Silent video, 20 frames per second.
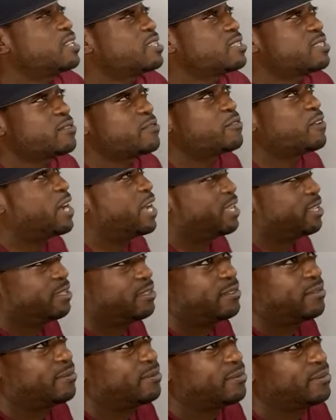justify
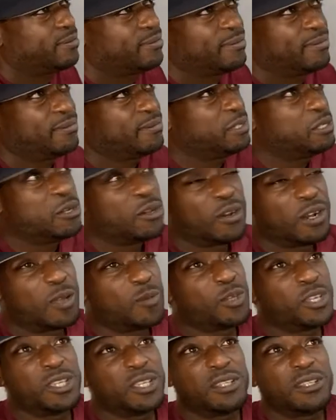it. You know
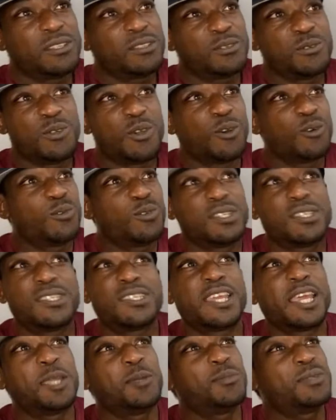what I mean? The
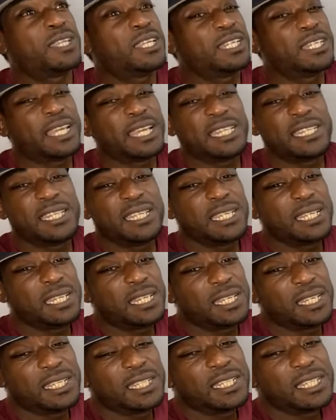same thing, they
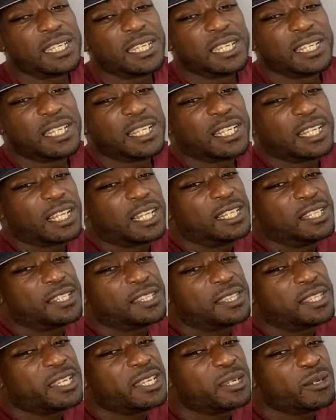needed a
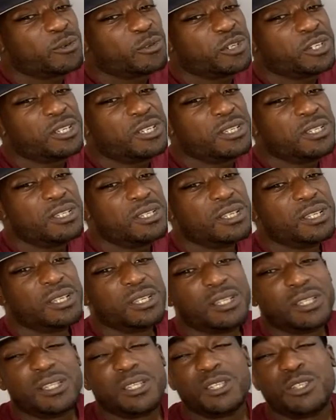theory
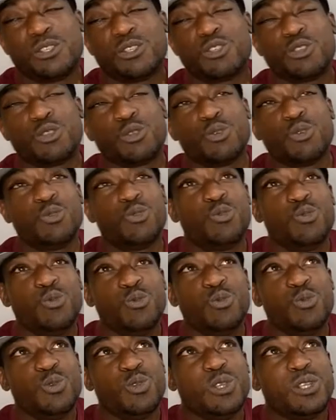
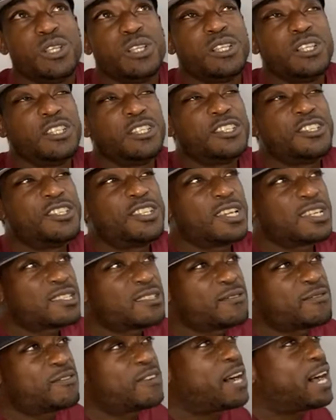to
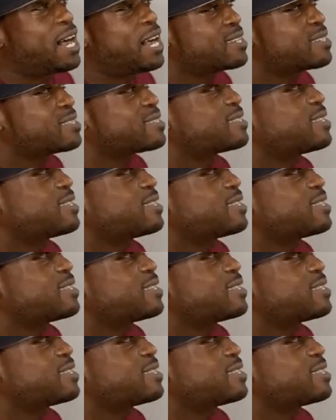justify